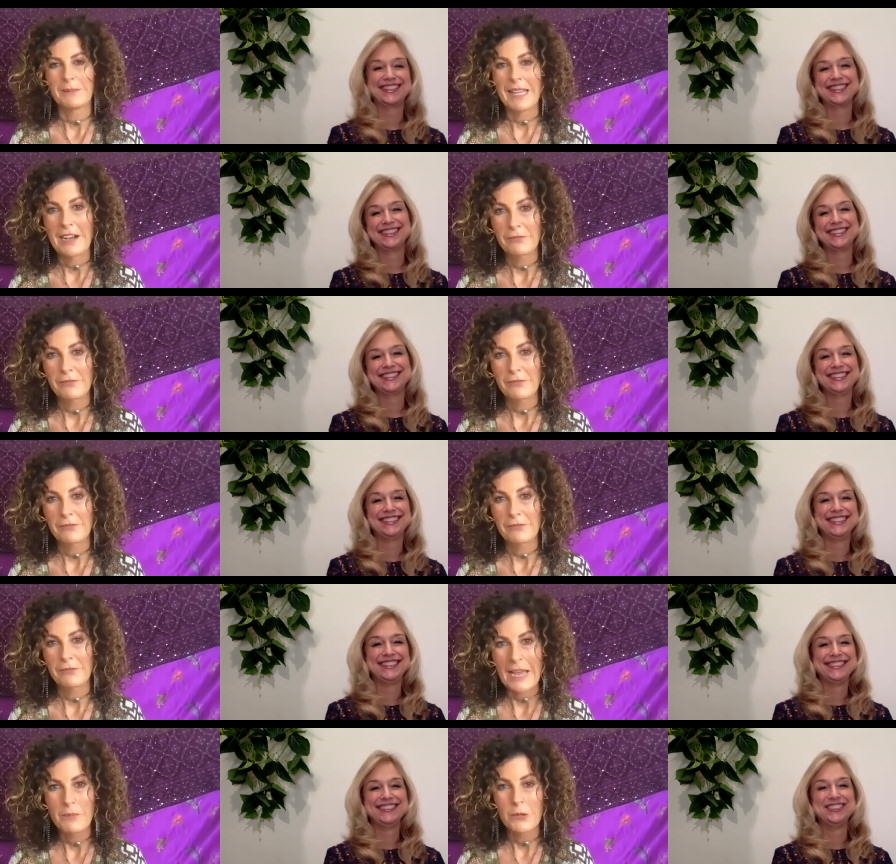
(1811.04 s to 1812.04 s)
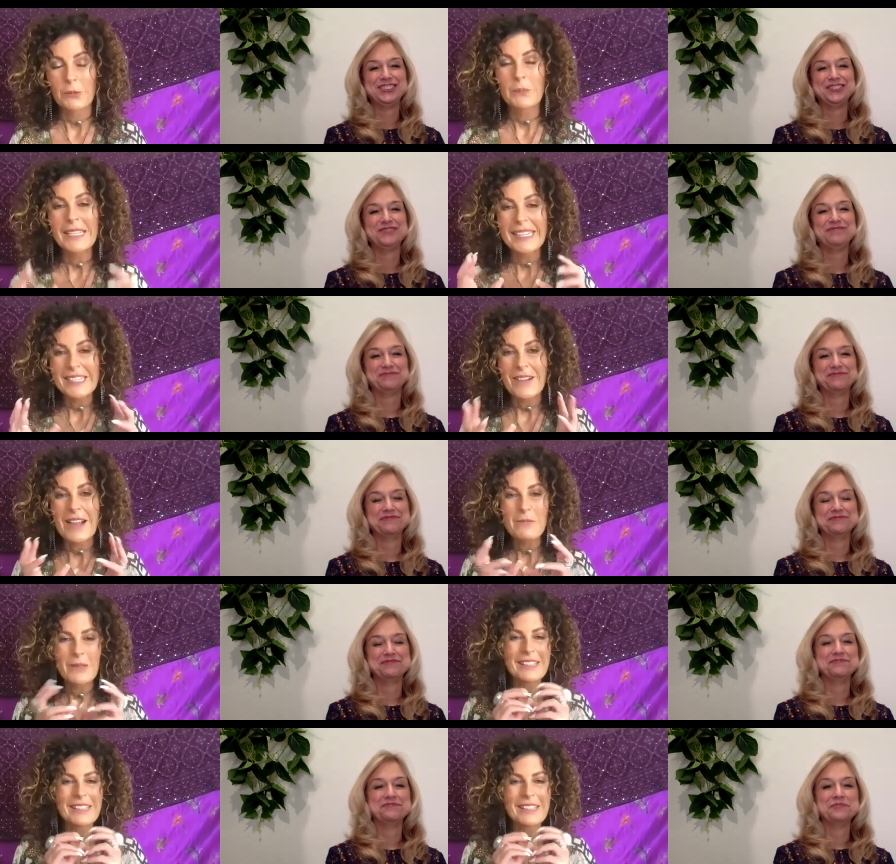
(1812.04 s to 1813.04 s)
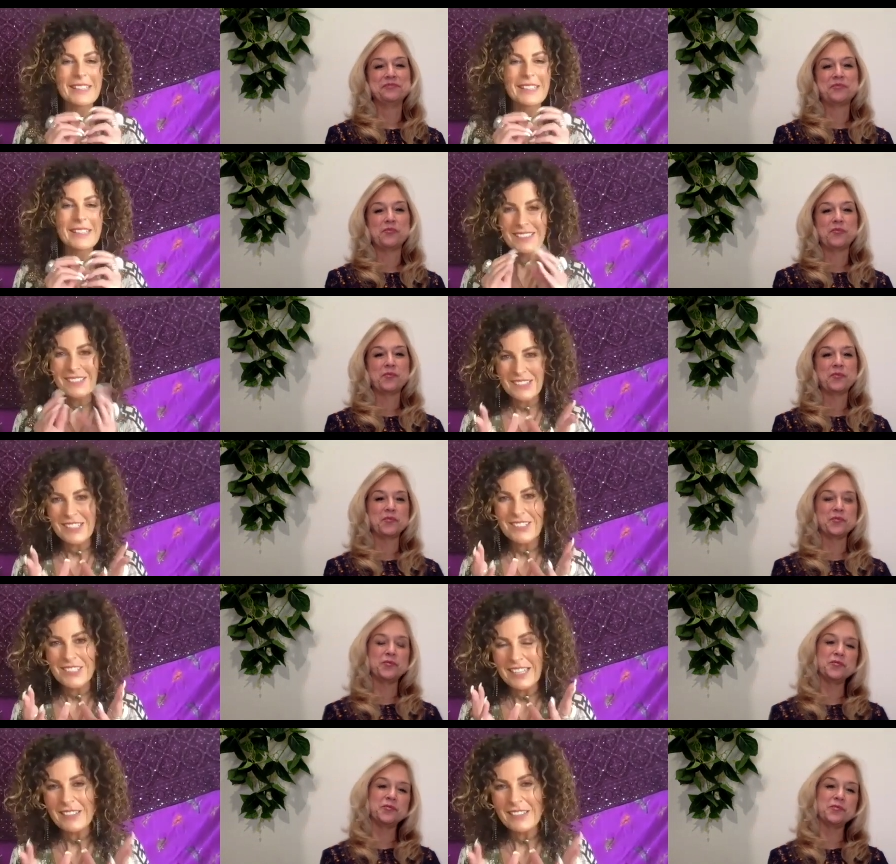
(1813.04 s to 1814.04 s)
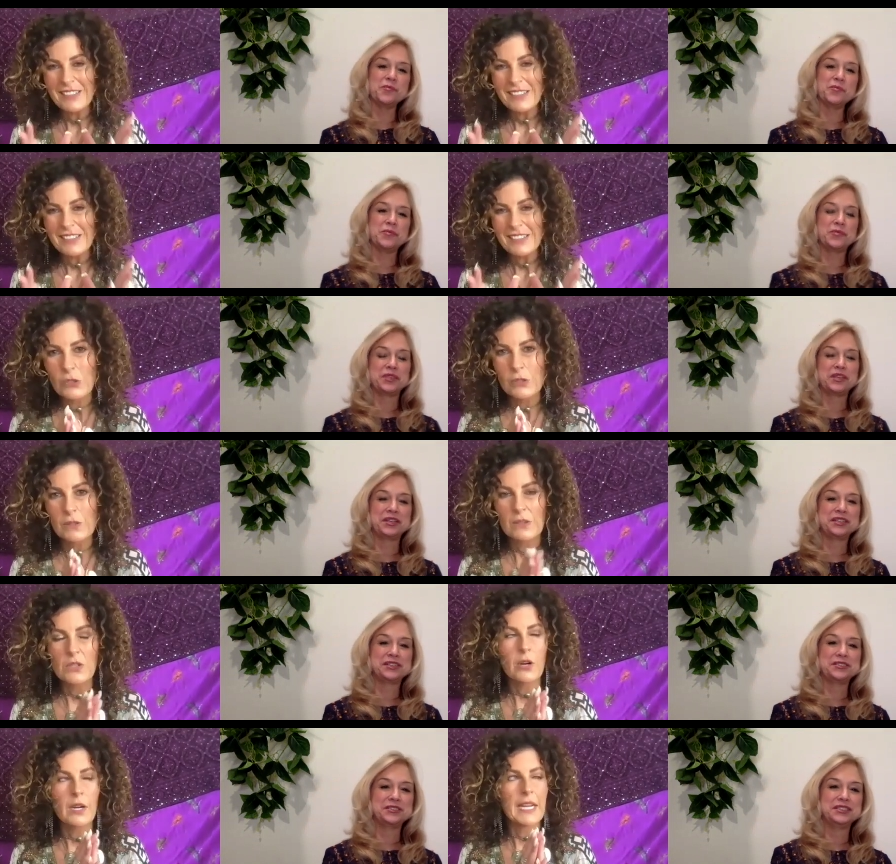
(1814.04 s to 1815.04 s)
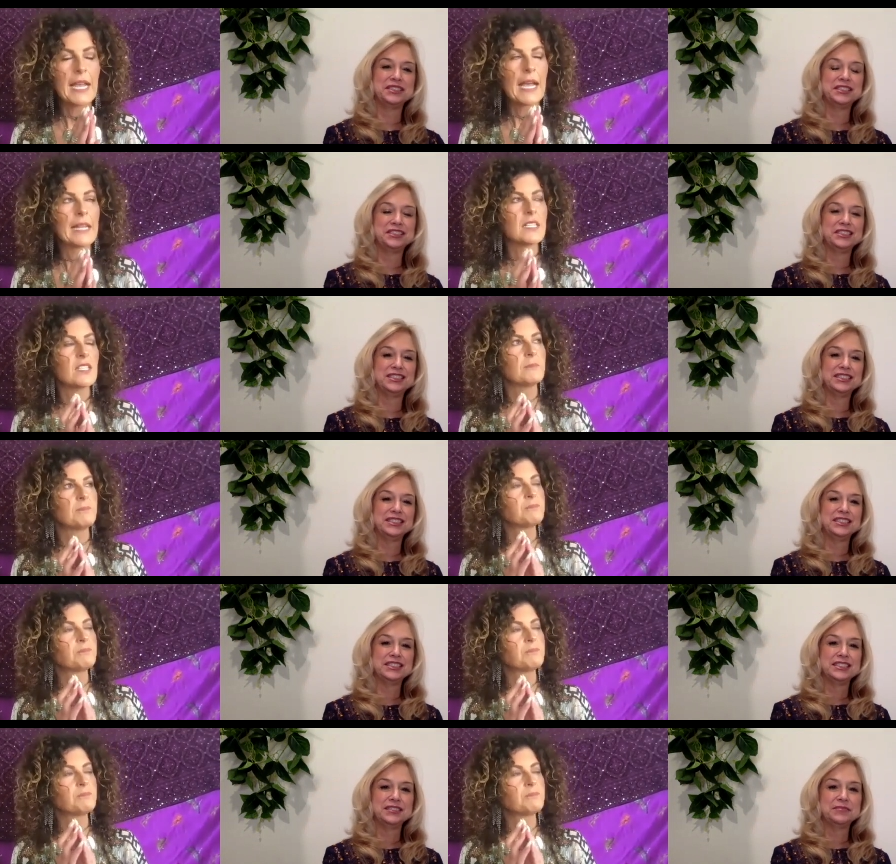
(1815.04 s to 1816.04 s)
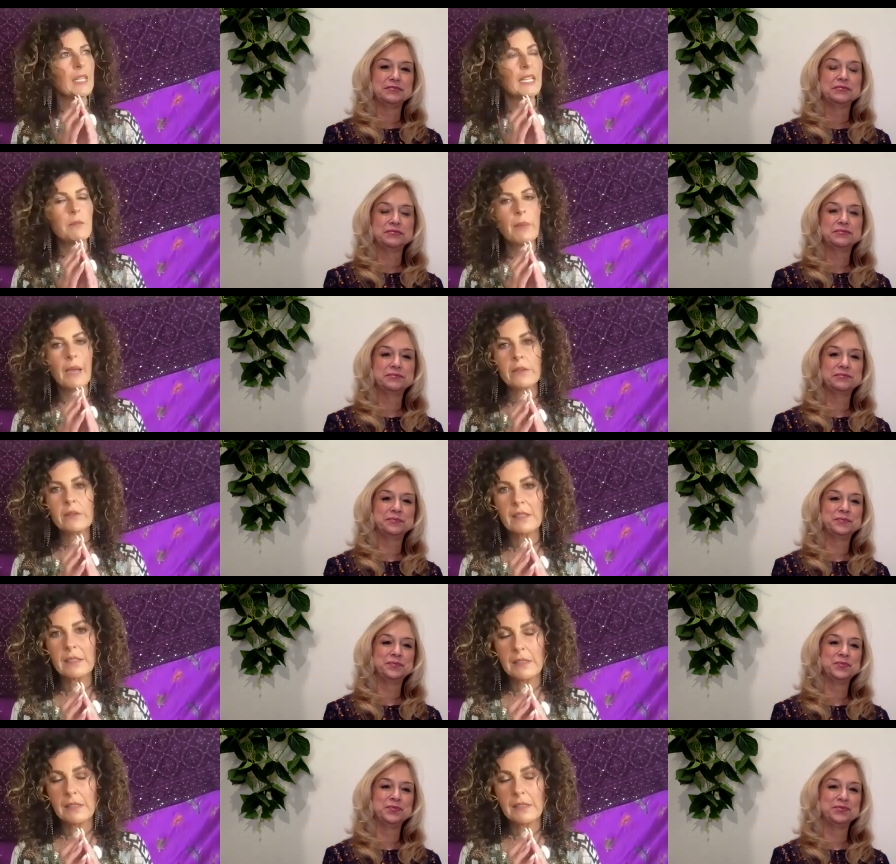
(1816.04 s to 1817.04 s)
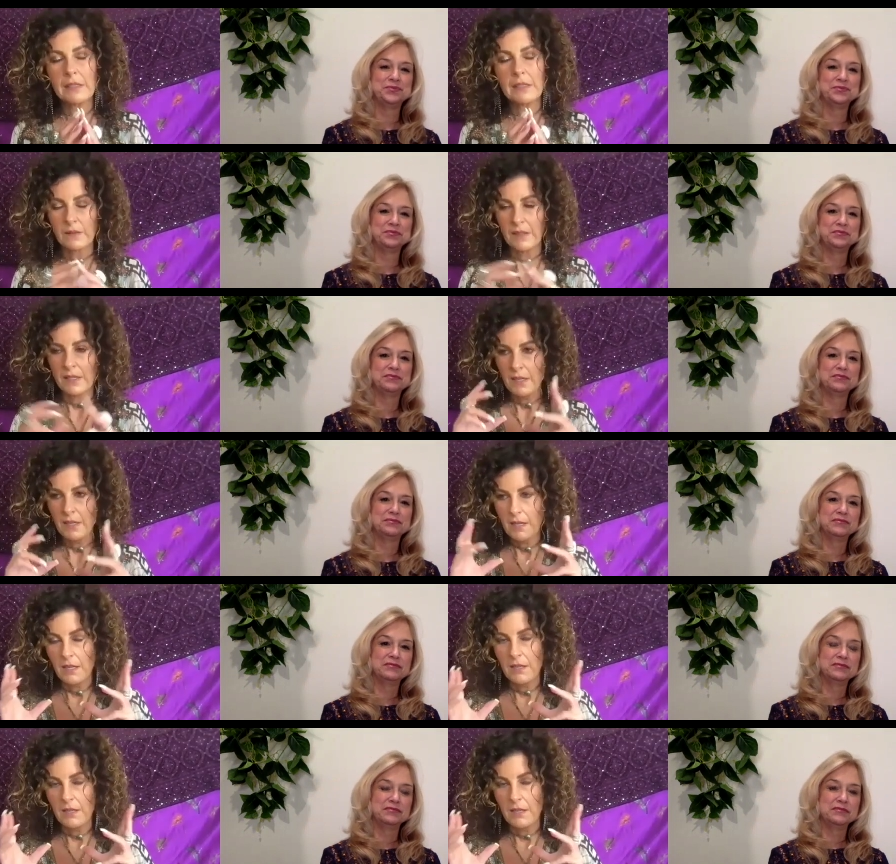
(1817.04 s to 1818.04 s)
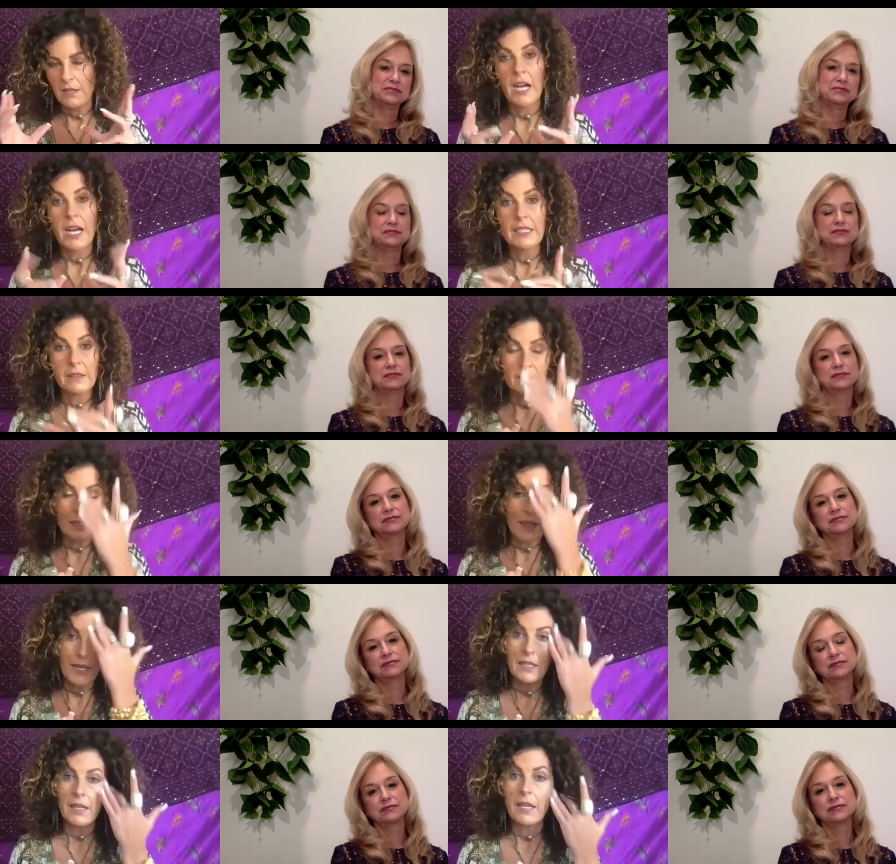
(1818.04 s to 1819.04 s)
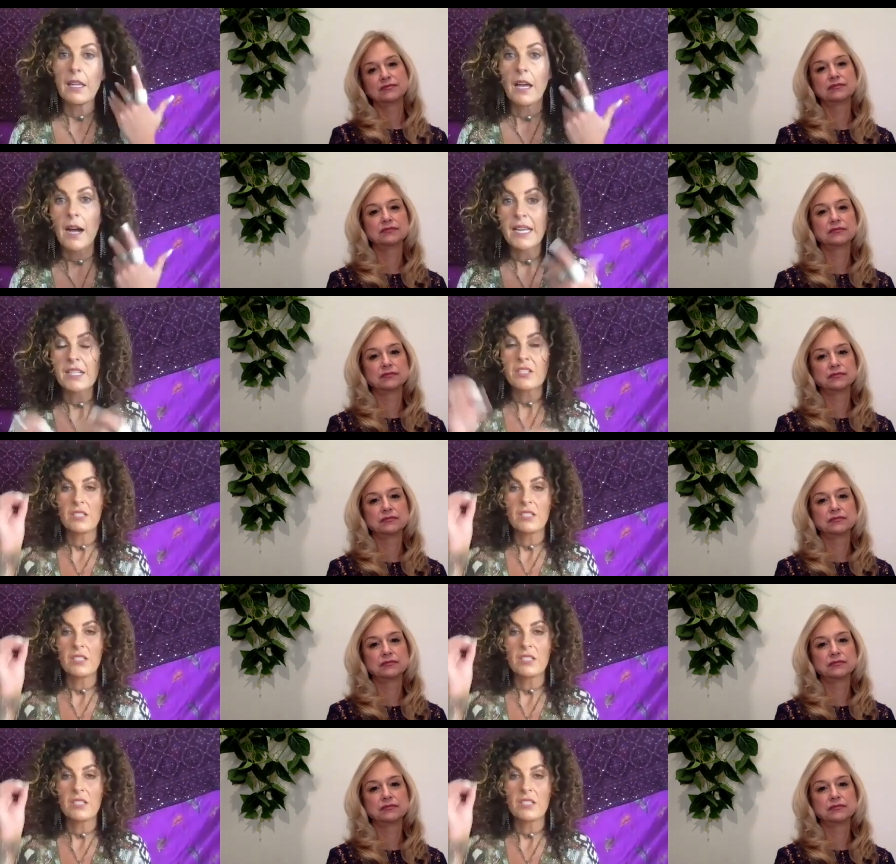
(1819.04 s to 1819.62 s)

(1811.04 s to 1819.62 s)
Speaker 1: laughing reading that book. But anyway, but this he shares this short story, and he basically says the divine is like a light,